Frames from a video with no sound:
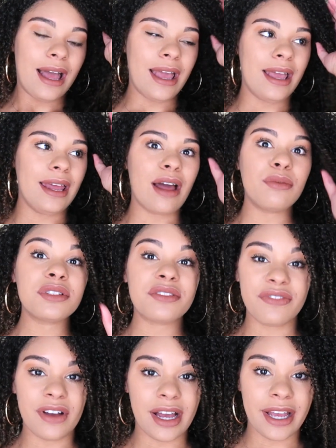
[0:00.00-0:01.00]
and I was
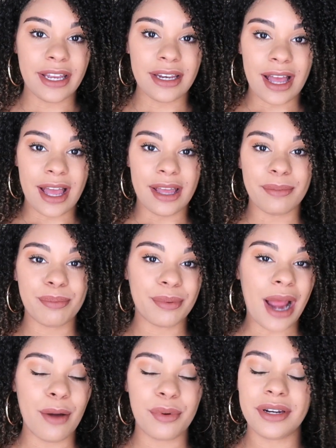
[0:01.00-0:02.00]
fine.
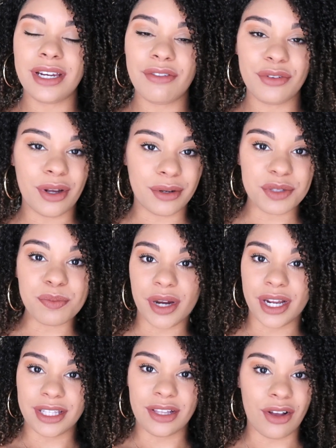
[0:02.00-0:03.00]
I would have never known I was
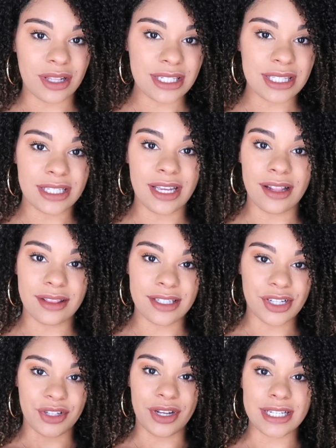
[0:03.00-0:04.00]
pregnant, honestly. I'll
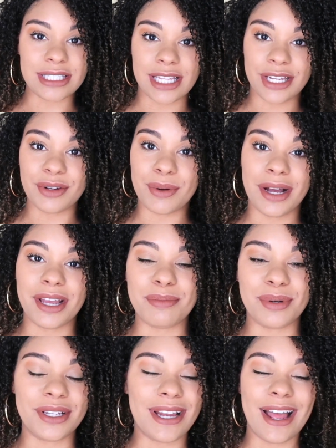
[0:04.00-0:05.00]
tell you guys later why,
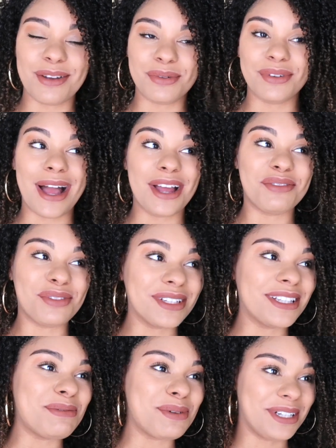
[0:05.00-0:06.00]
but I
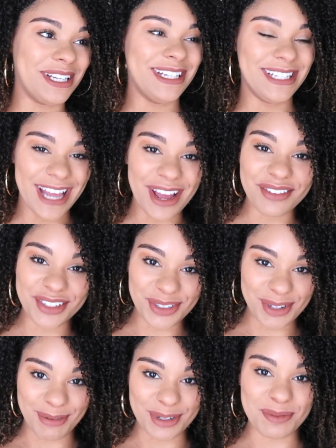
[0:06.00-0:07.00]
really would have never
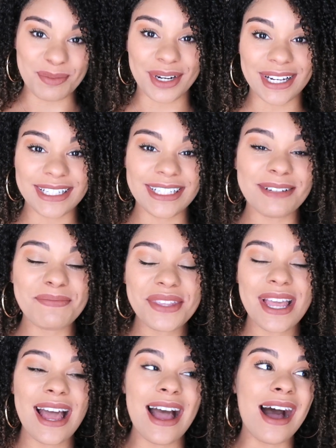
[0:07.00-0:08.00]
knew I was pregnant.
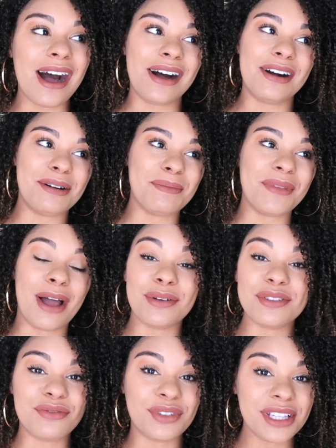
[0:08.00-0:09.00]
I
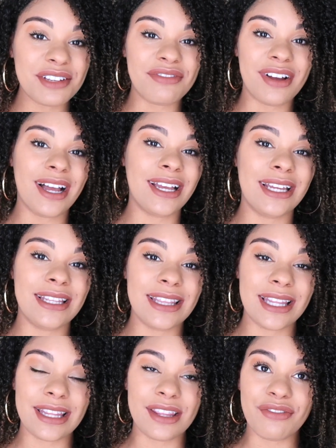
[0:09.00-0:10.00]
was really
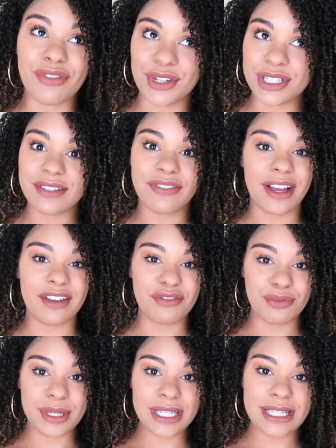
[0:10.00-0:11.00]
fine the first
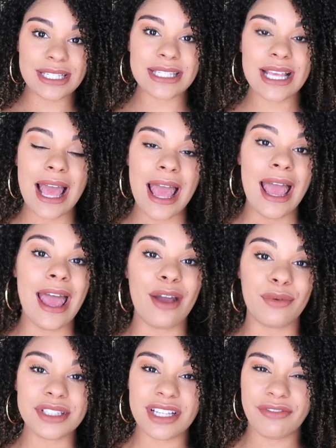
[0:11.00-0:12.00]
5 weeks,
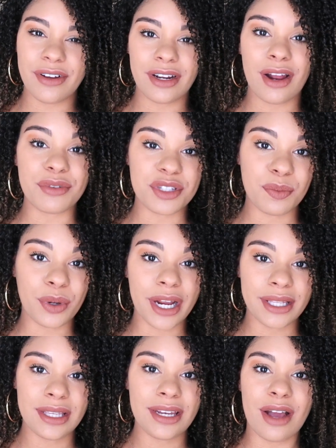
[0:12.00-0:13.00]
and once I found out I was
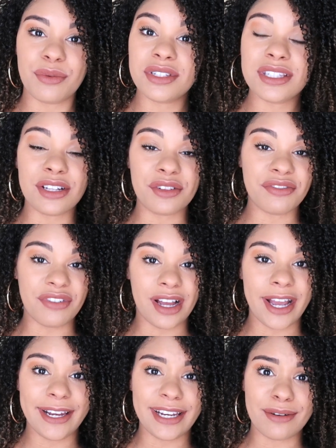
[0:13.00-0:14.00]
pregnant, I was still
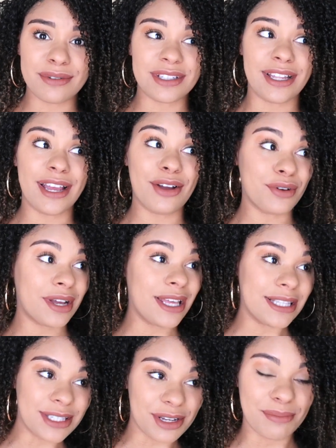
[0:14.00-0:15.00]
fine. I was like, okay,
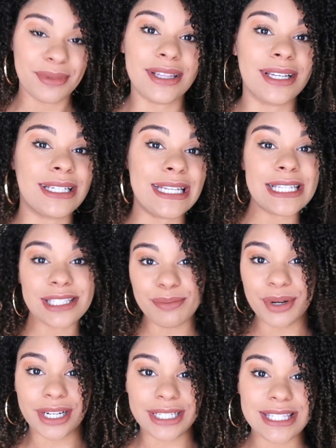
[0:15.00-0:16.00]
it's gonna be like an easy
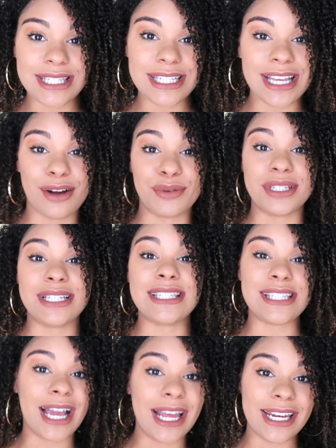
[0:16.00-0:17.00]
pregnancy. I was
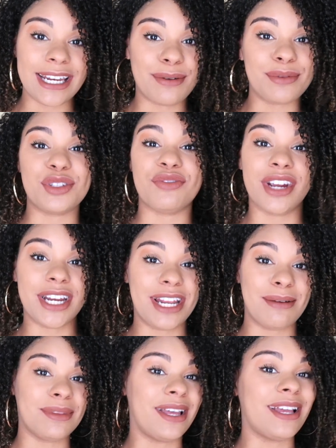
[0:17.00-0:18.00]
excited, I was
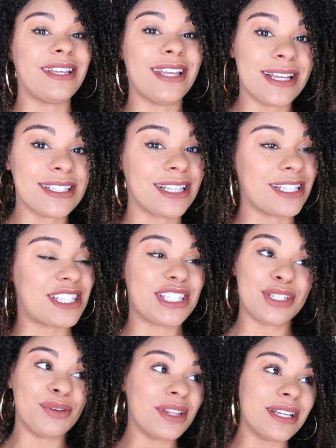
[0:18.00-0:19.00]
ready. I'm like, yes, let's
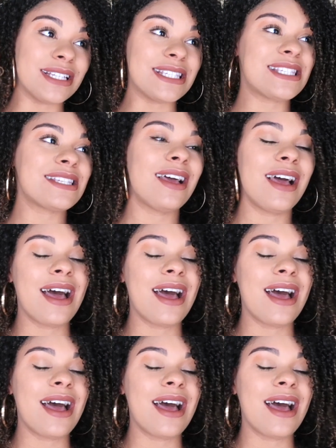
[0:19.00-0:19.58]
do this.